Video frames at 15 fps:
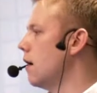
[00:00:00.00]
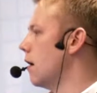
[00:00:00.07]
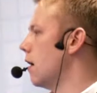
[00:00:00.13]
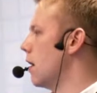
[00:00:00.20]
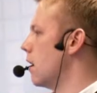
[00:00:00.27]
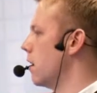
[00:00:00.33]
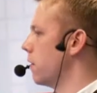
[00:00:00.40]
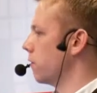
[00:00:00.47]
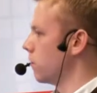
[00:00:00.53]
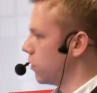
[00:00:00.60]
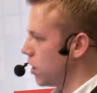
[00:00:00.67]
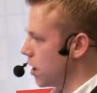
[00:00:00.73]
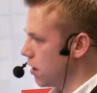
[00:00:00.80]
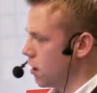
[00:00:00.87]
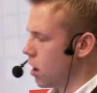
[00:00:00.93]
uh,
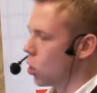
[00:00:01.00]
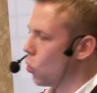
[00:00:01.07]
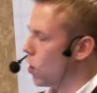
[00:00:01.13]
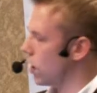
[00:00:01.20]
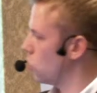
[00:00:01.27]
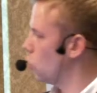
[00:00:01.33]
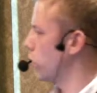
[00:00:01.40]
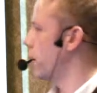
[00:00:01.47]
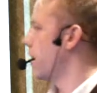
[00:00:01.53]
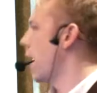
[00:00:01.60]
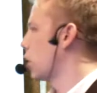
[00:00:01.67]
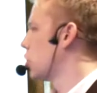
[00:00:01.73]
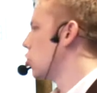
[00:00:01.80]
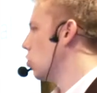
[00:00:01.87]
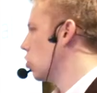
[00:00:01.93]
getting acquainted with the
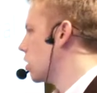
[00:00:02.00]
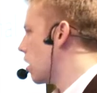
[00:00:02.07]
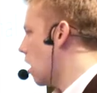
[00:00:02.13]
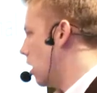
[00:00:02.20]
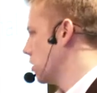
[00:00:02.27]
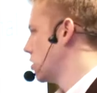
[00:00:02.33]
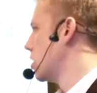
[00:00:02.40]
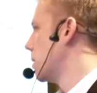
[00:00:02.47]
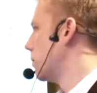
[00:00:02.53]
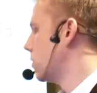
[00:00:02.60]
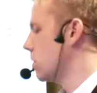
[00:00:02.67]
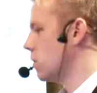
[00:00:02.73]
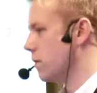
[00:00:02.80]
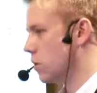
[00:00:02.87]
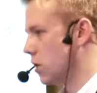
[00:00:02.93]
actual
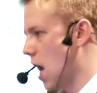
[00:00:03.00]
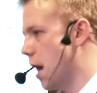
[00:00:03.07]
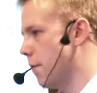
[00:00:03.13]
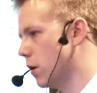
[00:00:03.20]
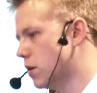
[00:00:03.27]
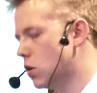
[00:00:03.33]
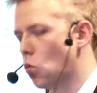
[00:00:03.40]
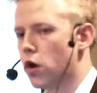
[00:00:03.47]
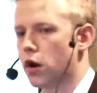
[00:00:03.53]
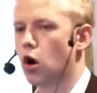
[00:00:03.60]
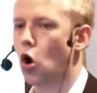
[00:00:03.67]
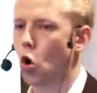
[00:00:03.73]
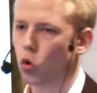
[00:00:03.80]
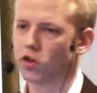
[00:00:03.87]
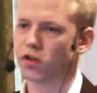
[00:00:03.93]
concepts of Zabbix, so what a
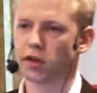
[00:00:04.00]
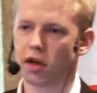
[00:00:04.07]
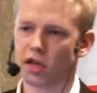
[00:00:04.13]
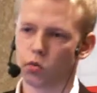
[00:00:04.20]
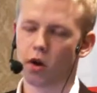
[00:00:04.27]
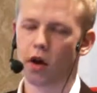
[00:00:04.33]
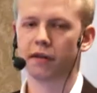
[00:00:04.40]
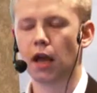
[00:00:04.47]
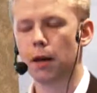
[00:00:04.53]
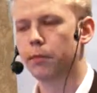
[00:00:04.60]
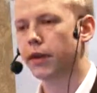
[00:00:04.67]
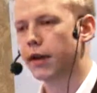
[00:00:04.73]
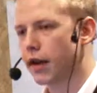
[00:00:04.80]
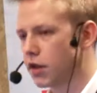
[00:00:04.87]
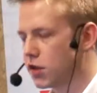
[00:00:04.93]
host is, what a
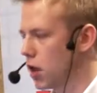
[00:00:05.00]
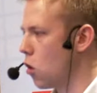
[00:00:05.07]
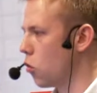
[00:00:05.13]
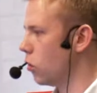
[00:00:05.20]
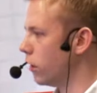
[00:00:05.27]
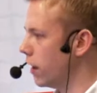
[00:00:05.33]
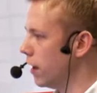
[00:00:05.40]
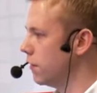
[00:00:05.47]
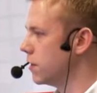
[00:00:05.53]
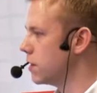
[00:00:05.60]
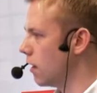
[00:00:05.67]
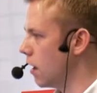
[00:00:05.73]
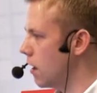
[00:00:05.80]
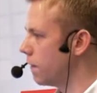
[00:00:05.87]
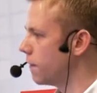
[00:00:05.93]
template is, how to link
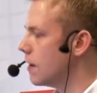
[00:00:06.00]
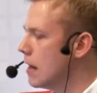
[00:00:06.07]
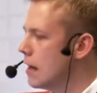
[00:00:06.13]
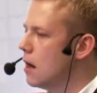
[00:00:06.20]
stuff,